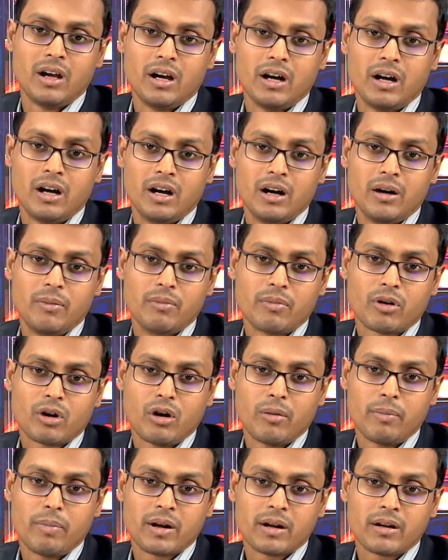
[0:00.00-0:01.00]

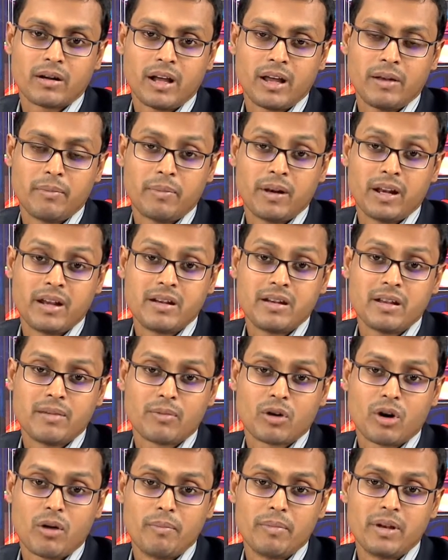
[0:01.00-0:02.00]
and
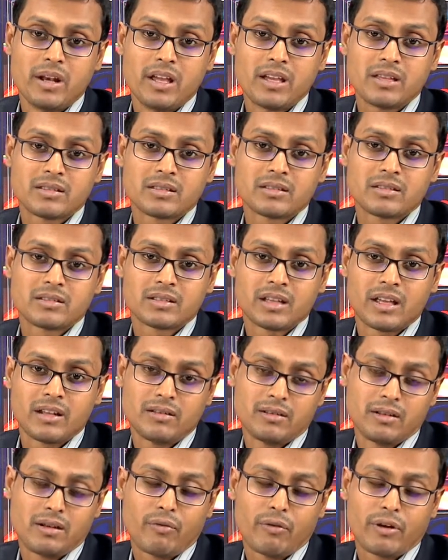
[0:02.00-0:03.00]
palladium combinations
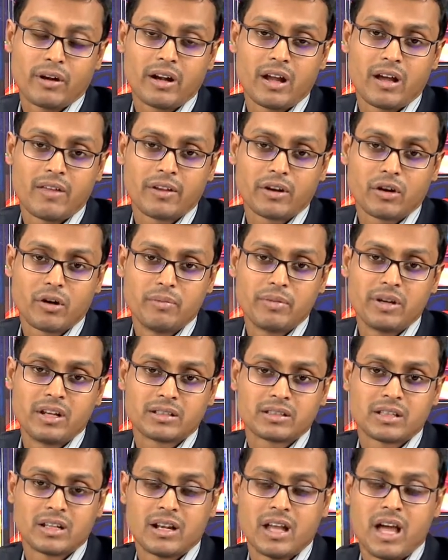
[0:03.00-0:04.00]
and different other
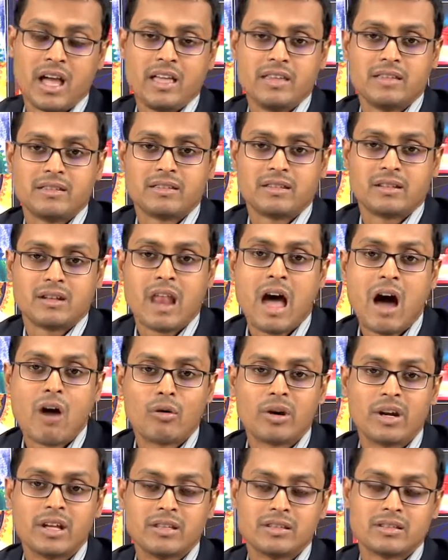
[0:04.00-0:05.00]
combination as
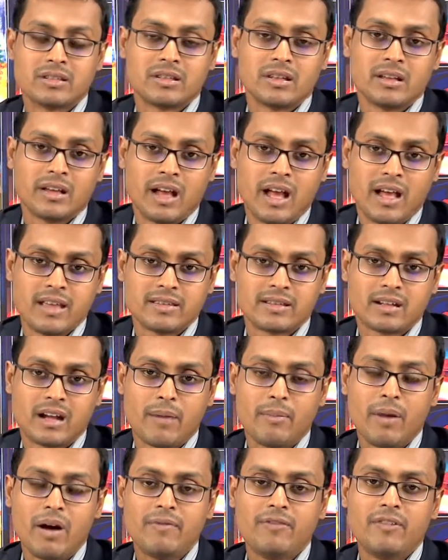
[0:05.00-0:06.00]
nowadays has
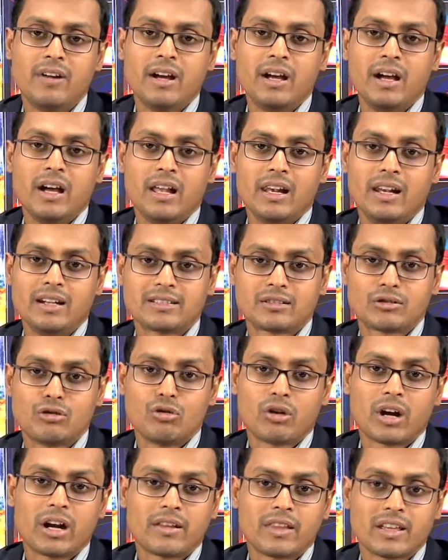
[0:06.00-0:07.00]
come up. Let us
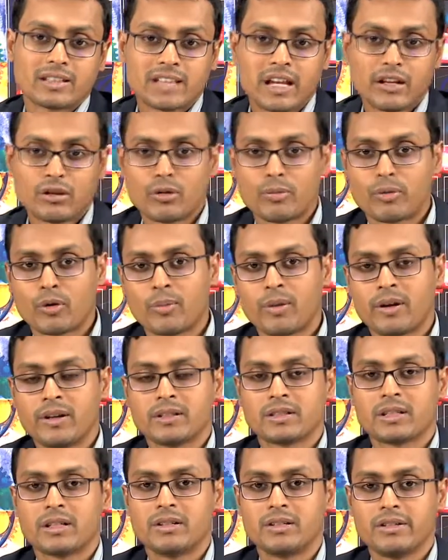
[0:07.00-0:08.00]
look at the
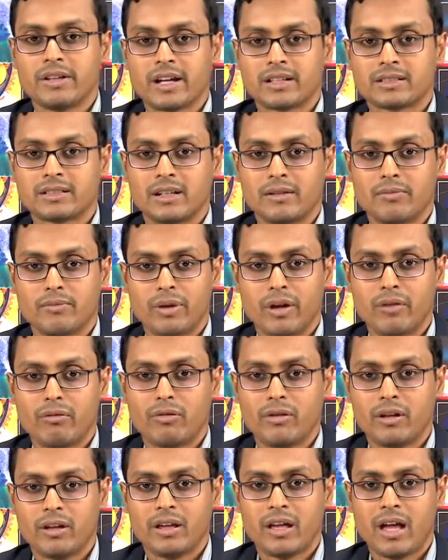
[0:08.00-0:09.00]
cyclopropanation reaction
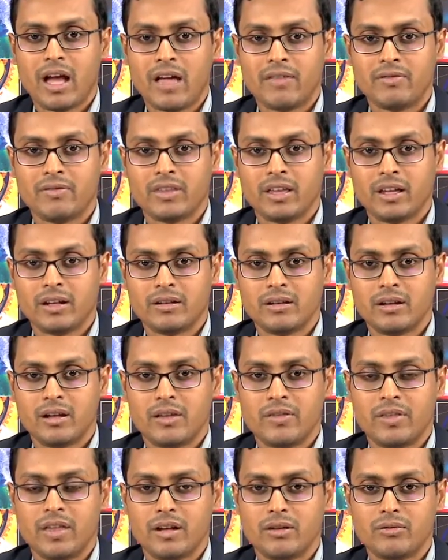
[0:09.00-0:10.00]
briefly, and
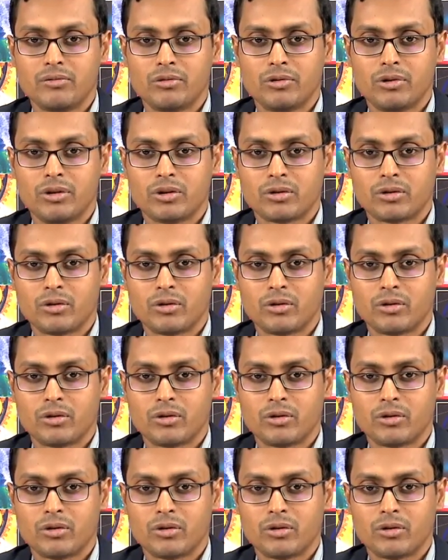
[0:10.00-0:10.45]
then we will